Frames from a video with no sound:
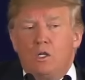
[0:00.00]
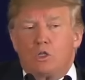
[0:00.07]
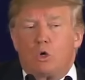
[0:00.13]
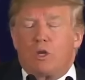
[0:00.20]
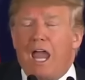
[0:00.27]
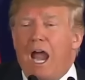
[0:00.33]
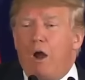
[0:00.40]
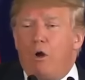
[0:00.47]

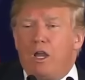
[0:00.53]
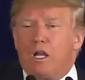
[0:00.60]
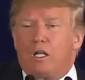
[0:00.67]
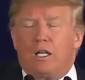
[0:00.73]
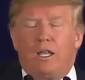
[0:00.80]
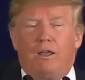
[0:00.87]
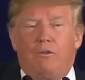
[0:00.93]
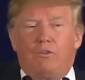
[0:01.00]
So
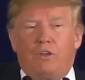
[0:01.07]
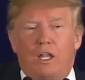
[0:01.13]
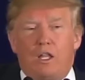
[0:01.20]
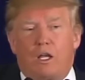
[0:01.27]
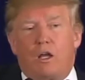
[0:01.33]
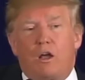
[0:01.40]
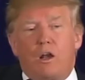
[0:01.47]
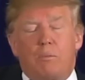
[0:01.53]
Carrier leaves
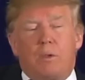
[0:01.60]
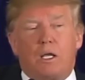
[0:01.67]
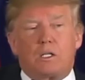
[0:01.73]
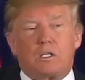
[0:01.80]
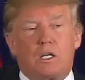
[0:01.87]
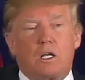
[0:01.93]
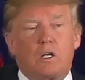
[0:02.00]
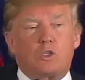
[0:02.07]
and they go to
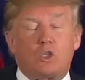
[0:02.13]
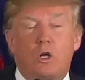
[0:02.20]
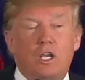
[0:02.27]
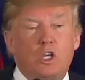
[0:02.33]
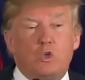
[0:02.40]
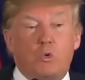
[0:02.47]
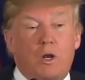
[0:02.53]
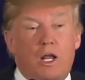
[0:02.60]
Mexico. So
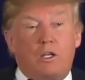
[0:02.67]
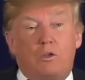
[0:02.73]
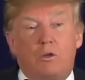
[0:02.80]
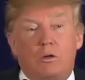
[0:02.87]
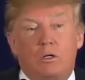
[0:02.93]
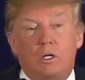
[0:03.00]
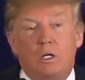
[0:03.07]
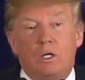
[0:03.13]
here's what I
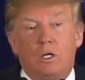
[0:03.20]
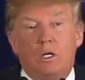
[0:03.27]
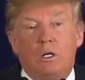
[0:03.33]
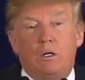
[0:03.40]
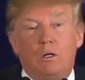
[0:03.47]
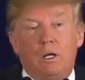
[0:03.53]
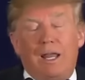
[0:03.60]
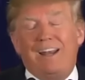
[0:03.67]
do.
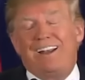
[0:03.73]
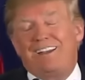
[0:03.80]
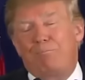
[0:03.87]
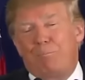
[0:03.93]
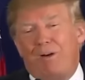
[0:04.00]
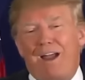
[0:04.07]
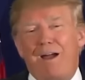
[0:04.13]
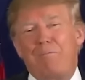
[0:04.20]
And I
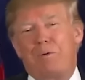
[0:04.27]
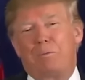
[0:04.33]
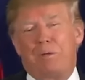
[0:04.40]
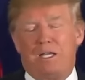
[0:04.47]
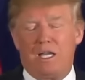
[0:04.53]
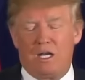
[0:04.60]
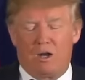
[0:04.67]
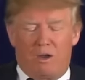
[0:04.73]

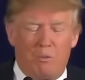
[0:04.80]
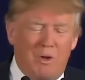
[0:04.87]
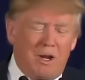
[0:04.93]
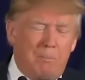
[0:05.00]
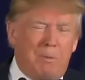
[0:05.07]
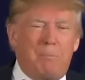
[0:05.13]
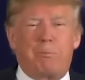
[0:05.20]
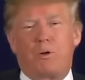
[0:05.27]
probably, you know, I
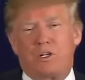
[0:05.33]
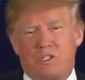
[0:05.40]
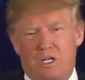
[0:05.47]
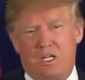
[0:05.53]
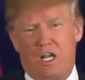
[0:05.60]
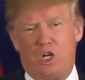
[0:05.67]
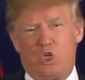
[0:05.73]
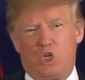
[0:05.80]
want to be
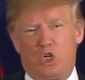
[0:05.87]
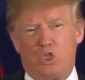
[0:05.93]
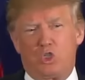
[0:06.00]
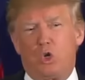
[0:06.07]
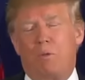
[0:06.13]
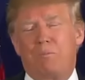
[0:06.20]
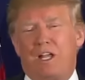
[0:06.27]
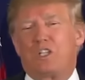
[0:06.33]
presidential,
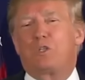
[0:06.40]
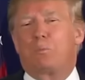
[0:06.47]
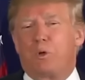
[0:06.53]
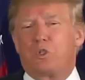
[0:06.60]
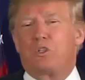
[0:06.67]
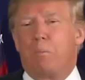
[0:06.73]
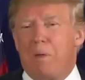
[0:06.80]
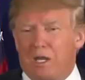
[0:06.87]
so I'm not
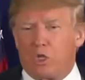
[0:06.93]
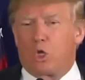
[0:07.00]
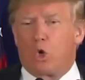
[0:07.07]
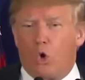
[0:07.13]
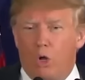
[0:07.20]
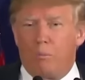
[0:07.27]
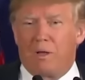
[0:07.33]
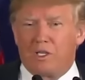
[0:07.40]
supposed to make the
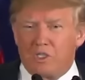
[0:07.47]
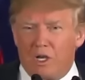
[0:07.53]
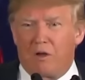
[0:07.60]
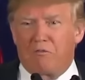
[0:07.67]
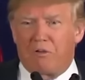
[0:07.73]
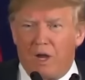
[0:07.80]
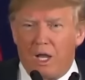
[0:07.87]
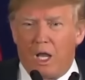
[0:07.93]
call
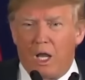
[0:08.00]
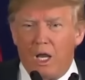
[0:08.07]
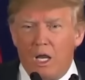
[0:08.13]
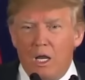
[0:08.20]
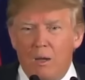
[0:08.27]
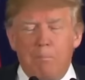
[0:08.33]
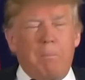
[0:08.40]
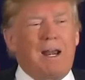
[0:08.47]
myself, right?
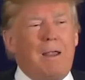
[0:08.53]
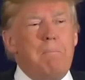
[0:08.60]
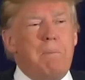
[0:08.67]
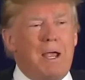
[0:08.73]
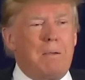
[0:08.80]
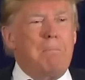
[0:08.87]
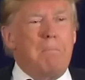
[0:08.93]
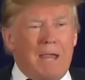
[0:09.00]
But I
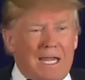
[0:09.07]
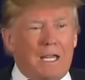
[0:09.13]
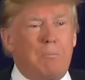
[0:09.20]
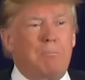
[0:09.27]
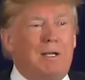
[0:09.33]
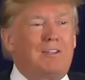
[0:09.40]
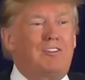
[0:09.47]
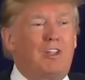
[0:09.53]
might make
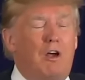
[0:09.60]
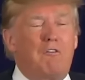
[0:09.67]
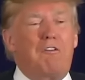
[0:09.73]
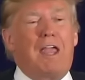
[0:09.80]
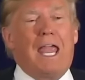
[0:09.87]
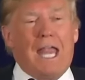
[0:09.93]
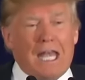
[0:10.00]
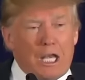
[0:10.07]
it
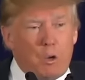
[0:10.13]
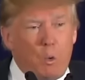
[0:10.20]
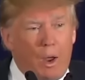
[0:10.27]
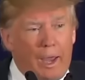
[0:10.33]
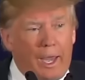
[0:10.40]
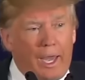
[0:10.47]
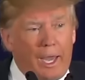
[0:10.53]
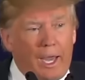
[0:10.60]
myself
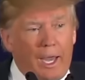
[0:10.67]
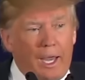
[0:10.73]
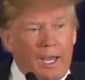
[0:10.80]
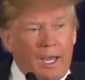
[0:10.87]
anyway.